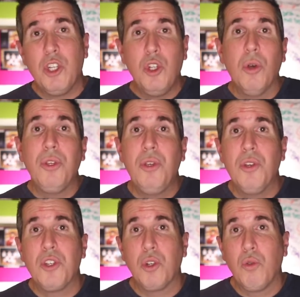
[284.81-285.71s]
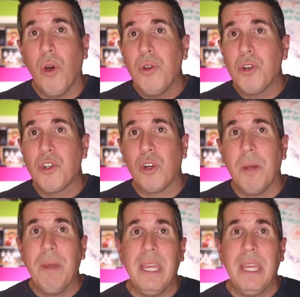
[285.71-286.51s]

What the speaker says: you'll use to grow your startup